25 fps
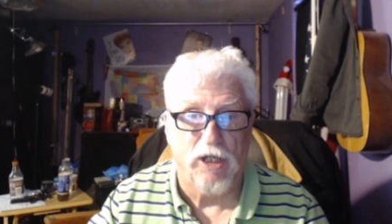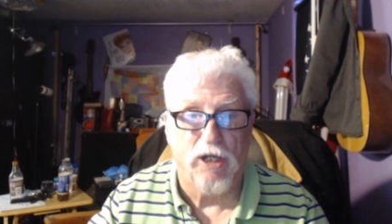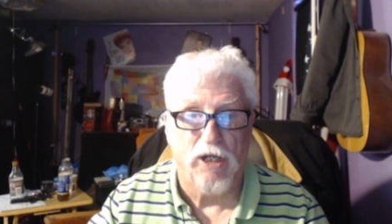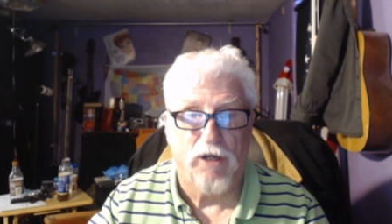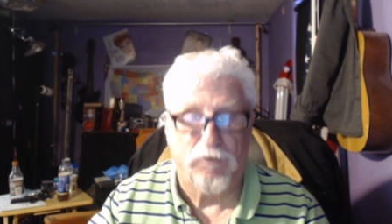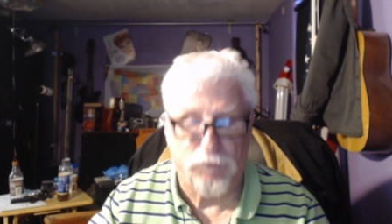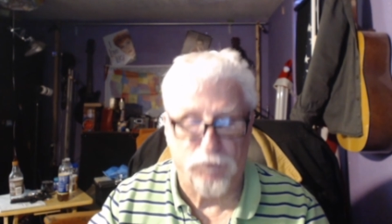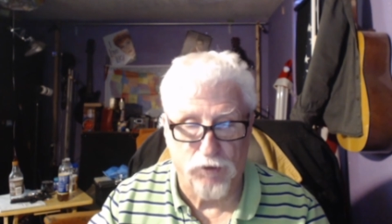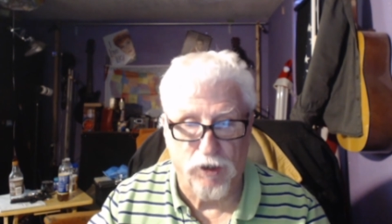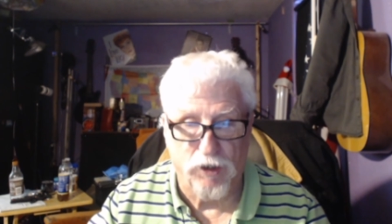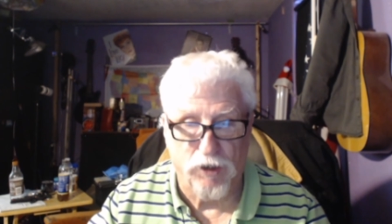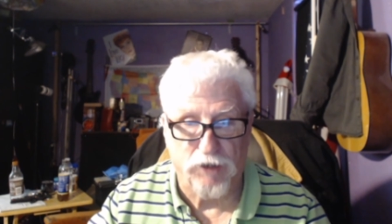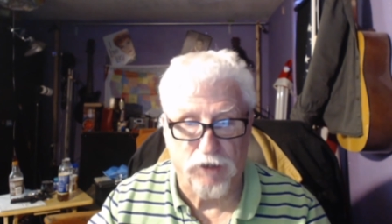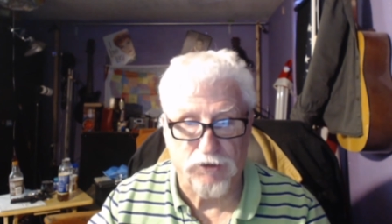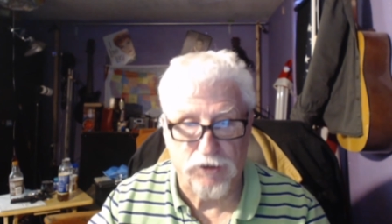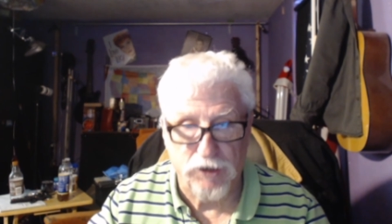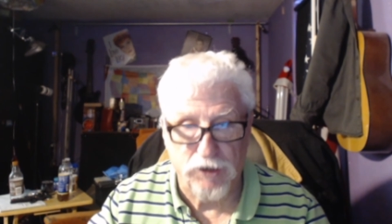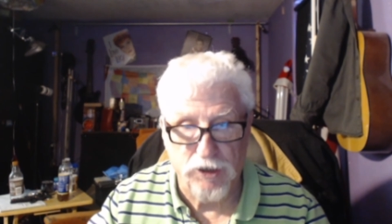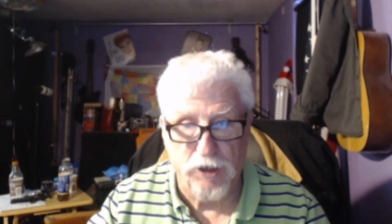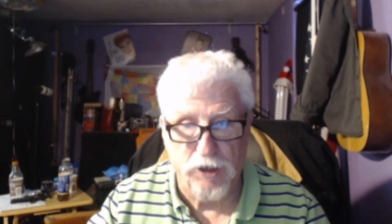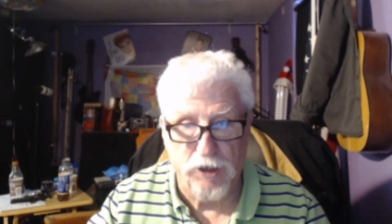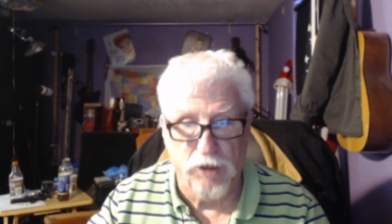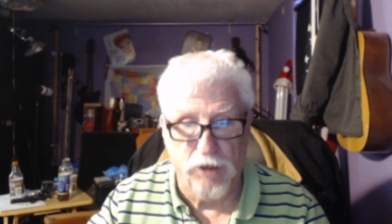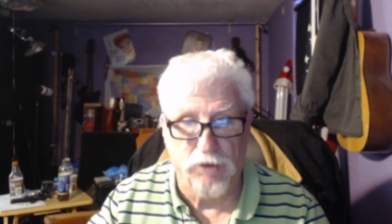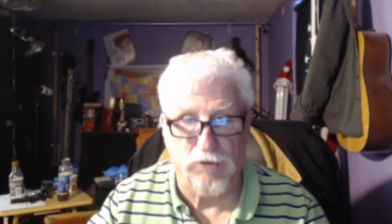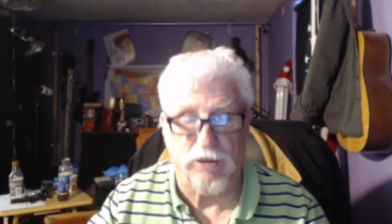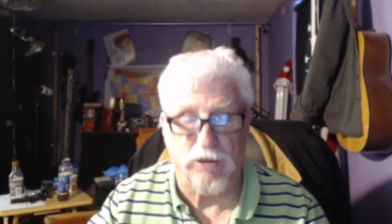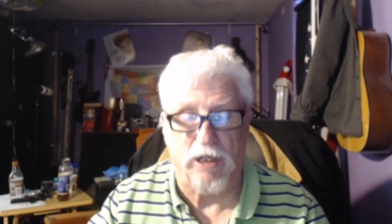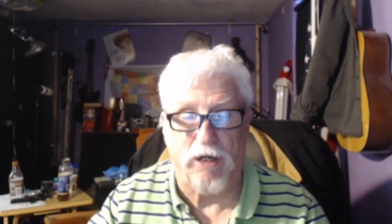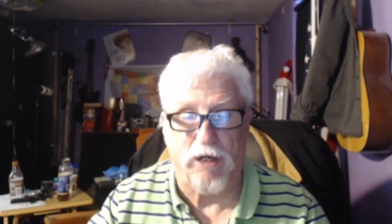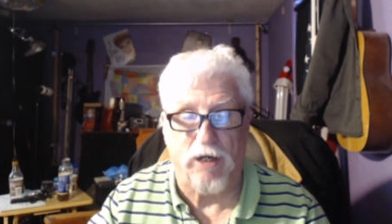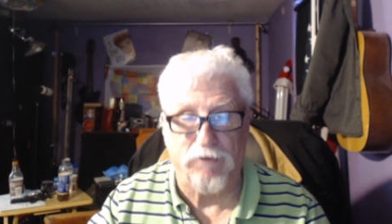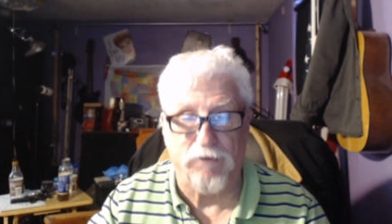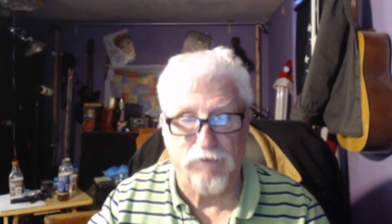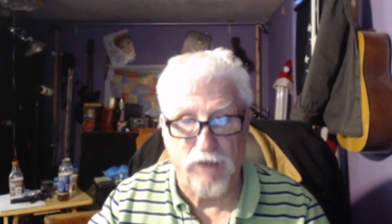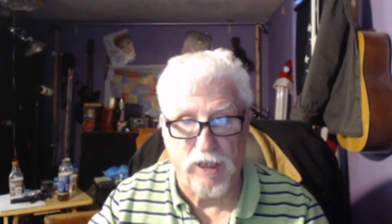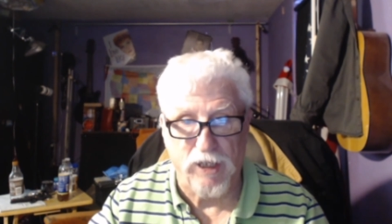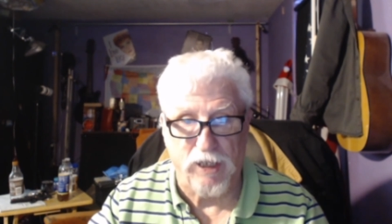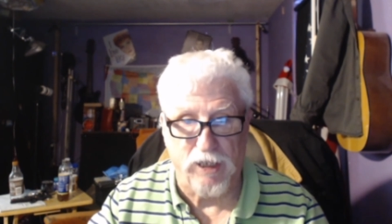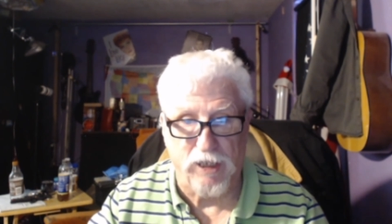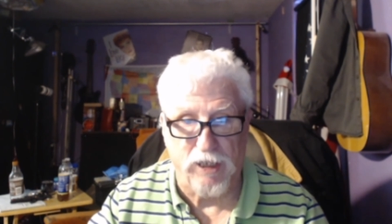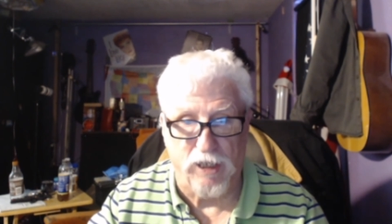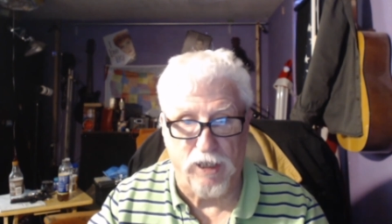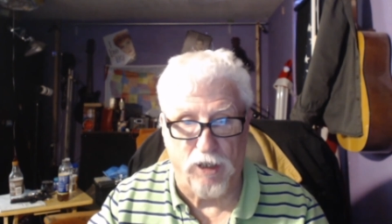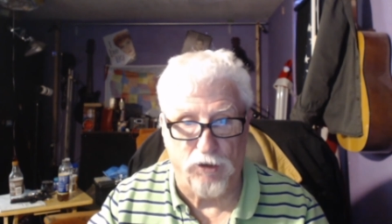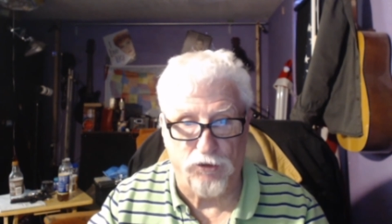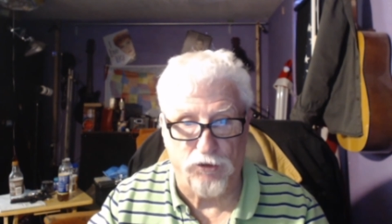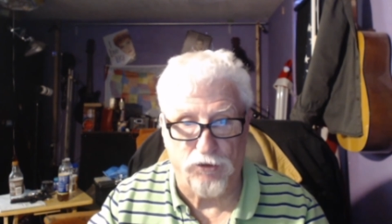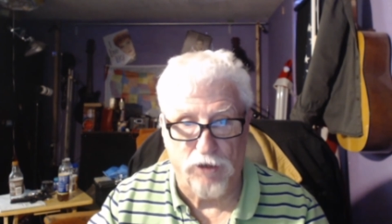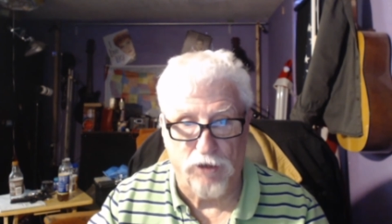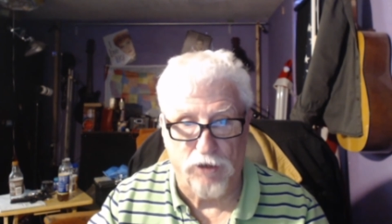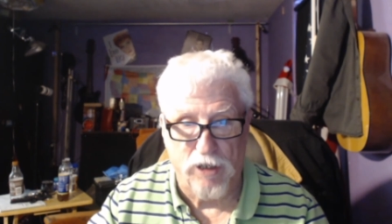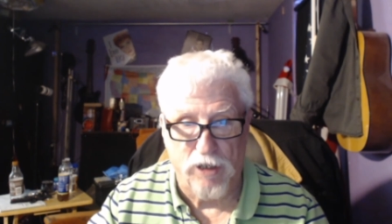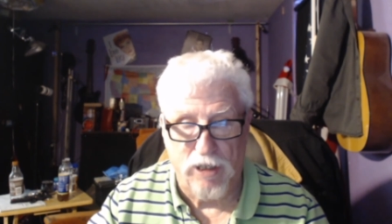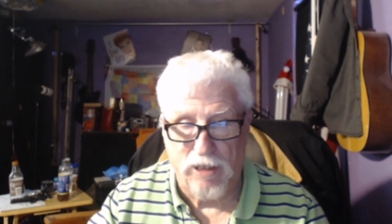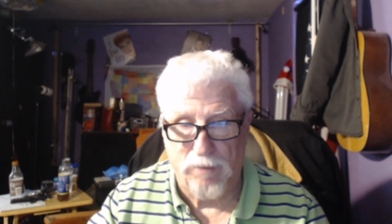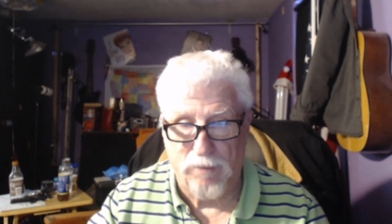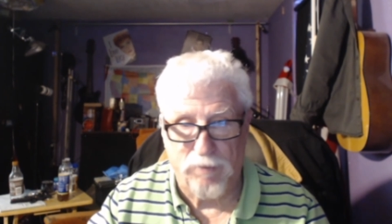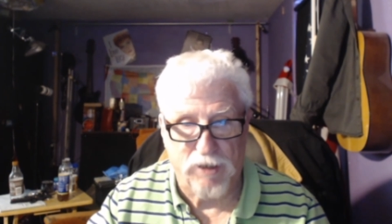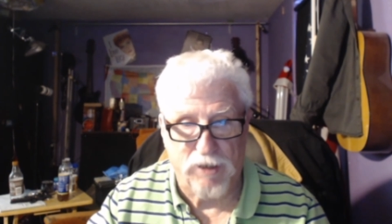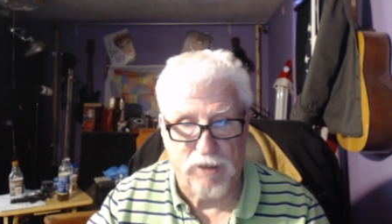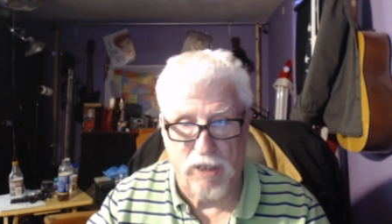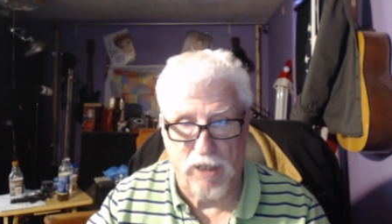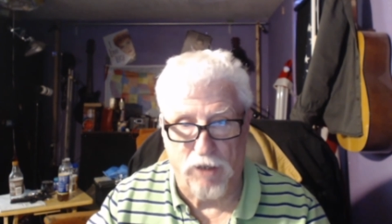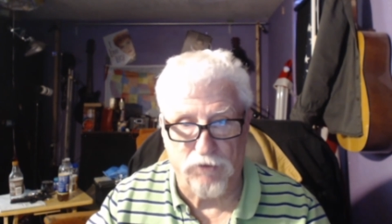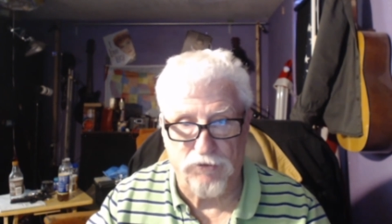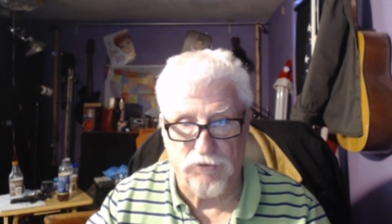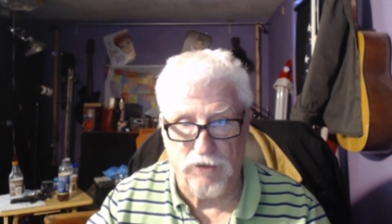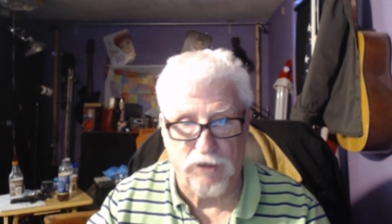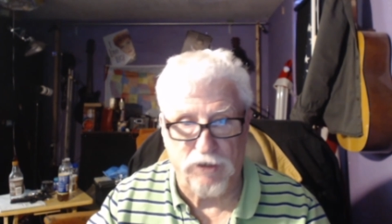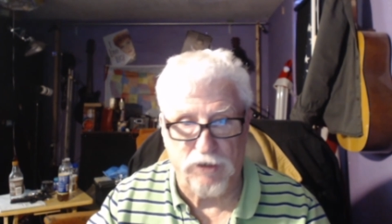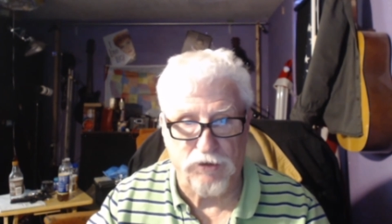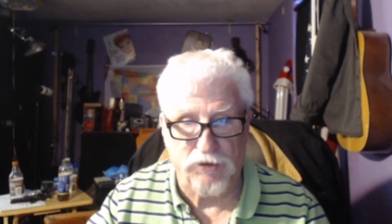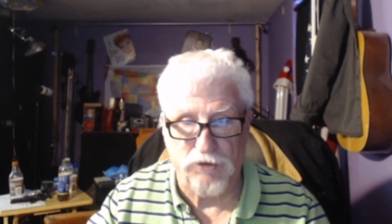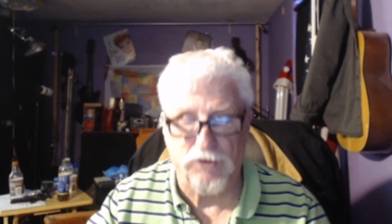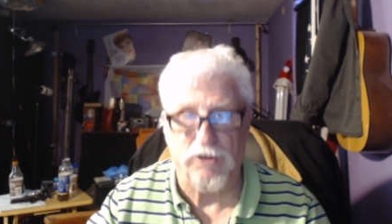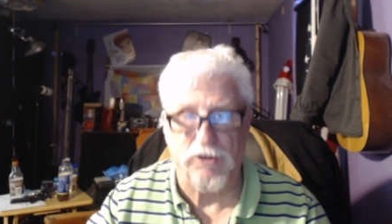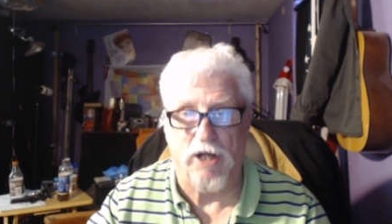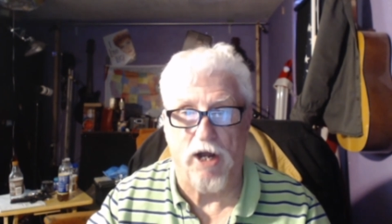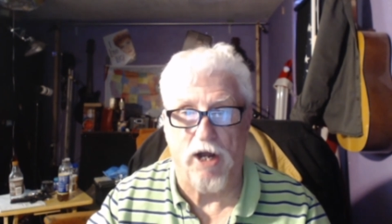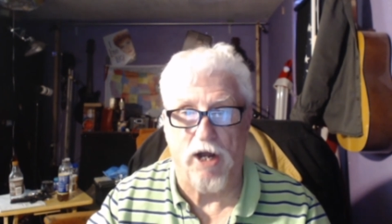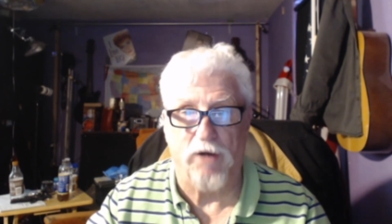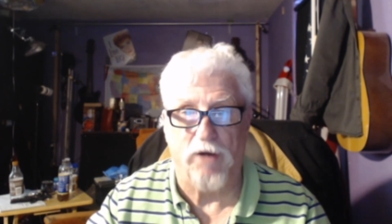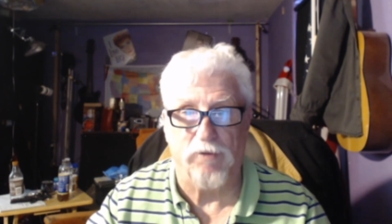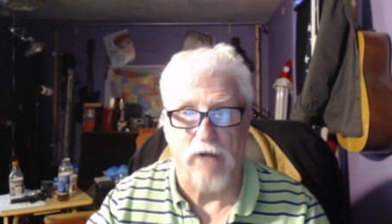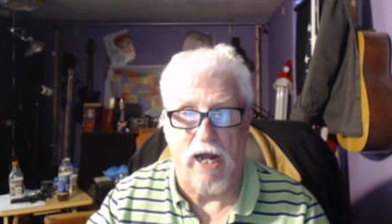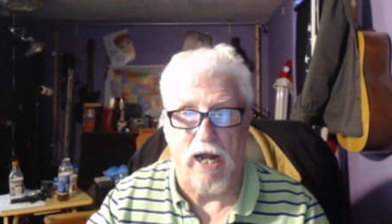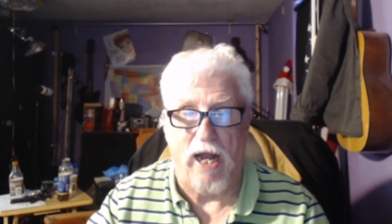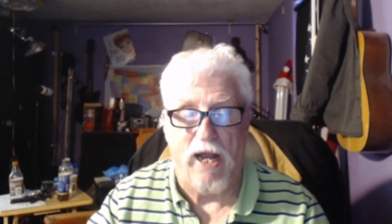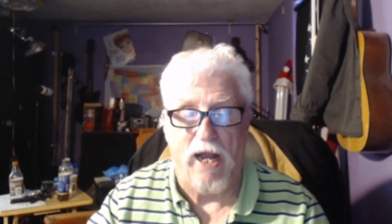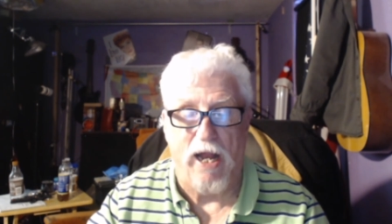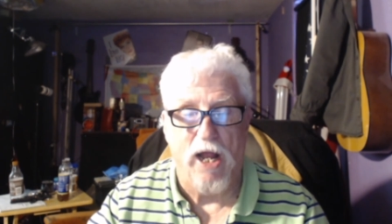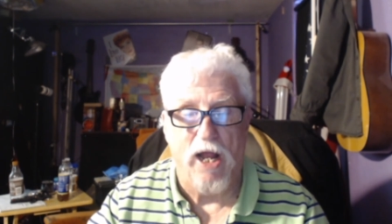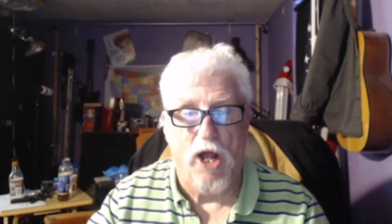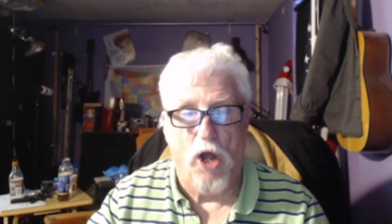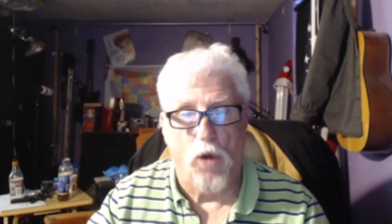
for us to use in our videos, because this is not right.